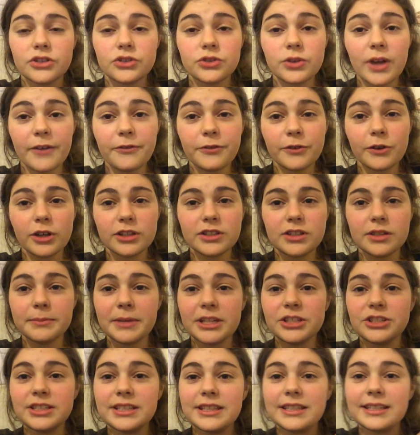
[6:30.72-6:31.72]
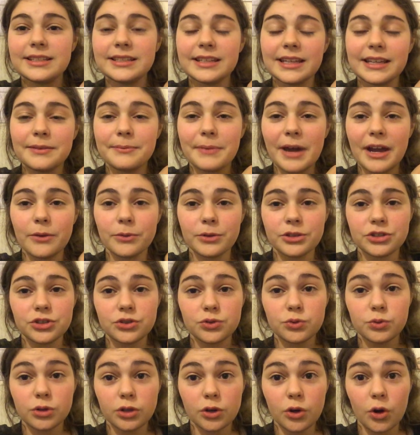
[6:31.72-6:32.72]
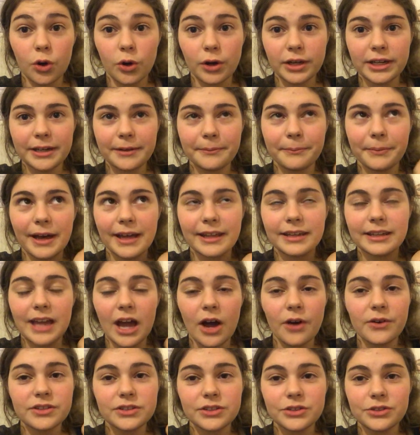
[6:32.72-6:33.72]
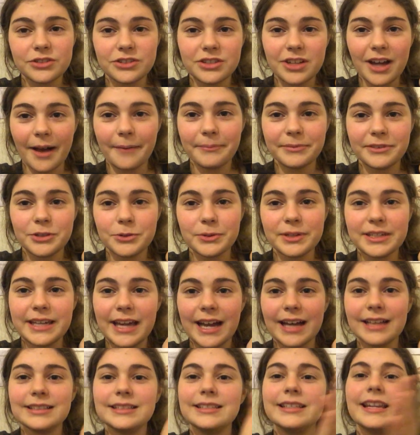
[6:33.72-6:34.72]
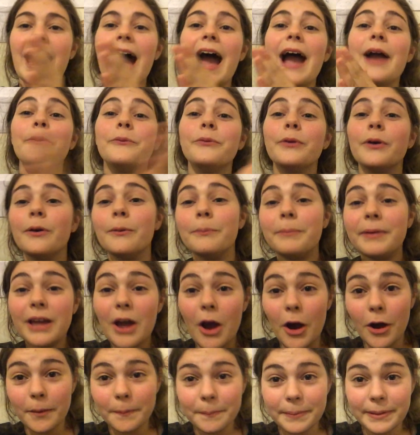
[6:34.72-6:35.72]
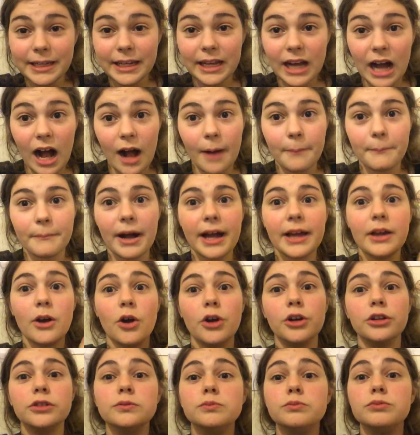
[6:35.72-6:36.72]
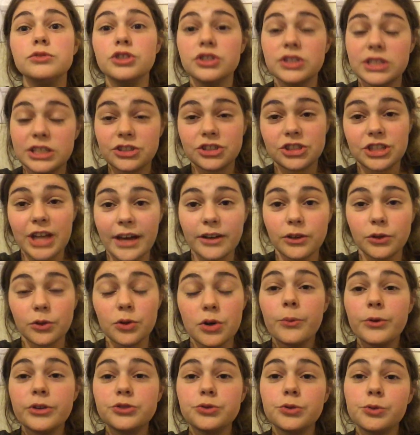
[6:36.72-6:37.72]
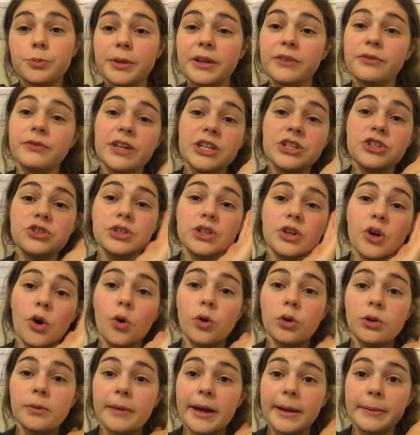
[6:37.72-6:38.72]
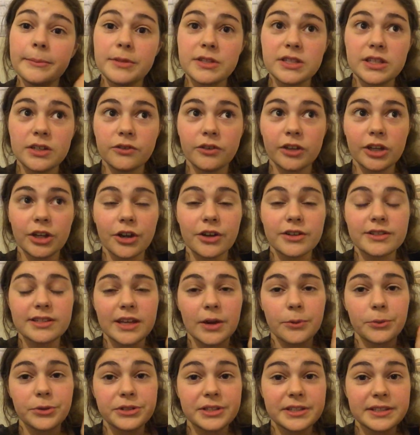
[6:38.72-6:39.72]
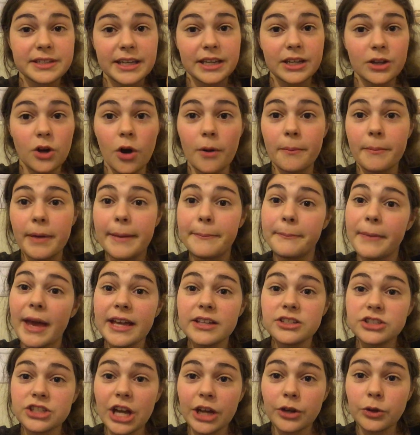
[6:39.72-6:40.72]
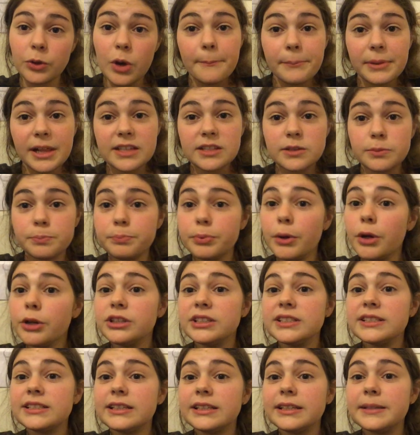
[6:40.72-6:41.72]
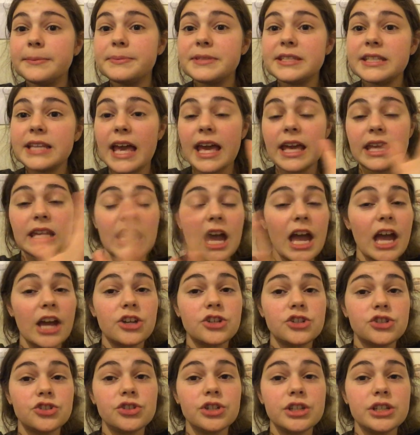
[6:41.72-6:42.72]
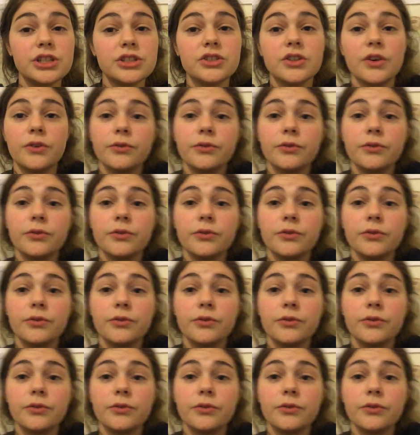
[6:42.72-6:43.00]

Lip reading: So I forgot to mention this in my original recording, but now is a good time to announce that I will be opening up my own music channel, which will be featuring all of my music videos that we'll see on my main channel, plus bonus clips and extras